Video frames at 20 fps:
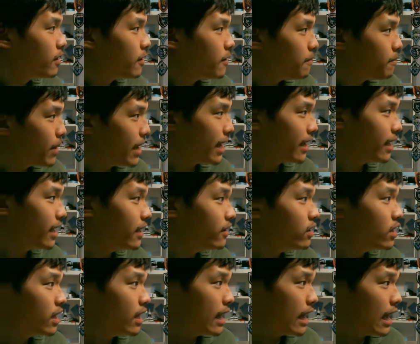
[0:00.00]
pegging,
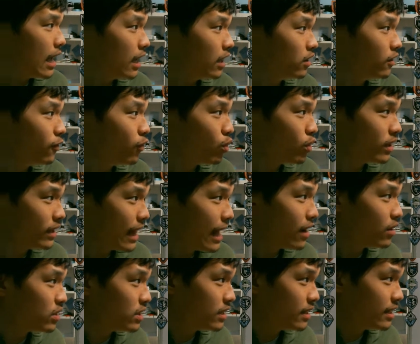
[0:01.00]
and the
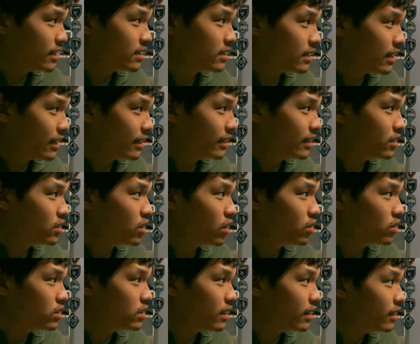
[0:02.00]
40,000 inside Nissan
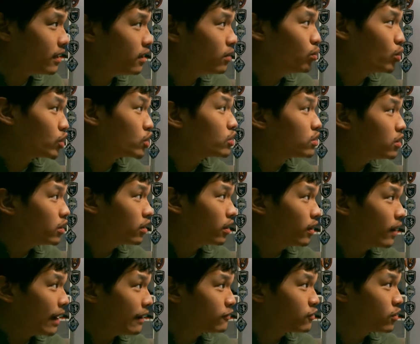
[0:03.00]
Stadium, which, you know,
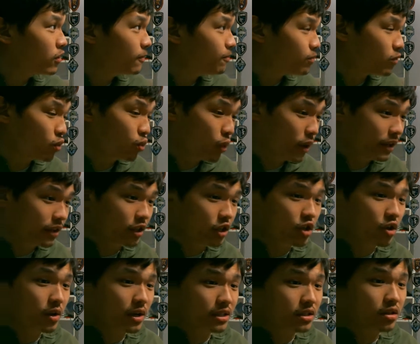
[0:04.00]
after when the
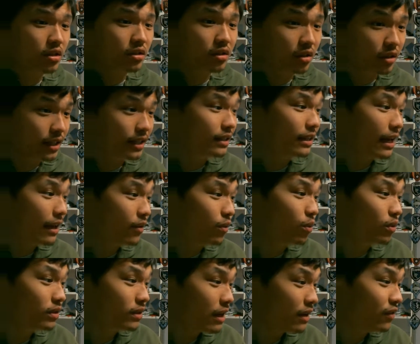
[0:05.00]
U.S. took the lead, they
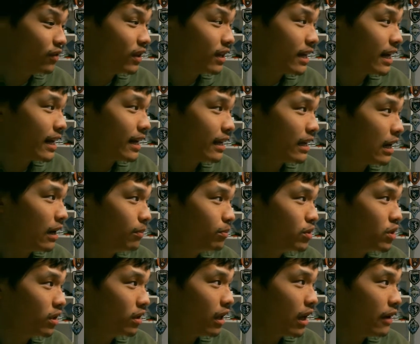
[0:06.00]
definitely kind of come to
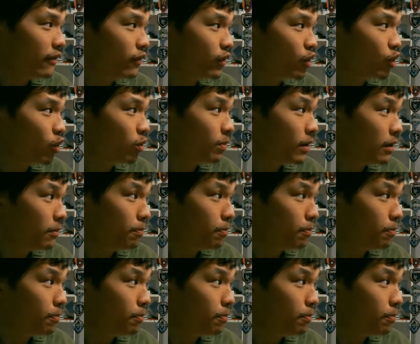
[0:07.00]
life a little bit,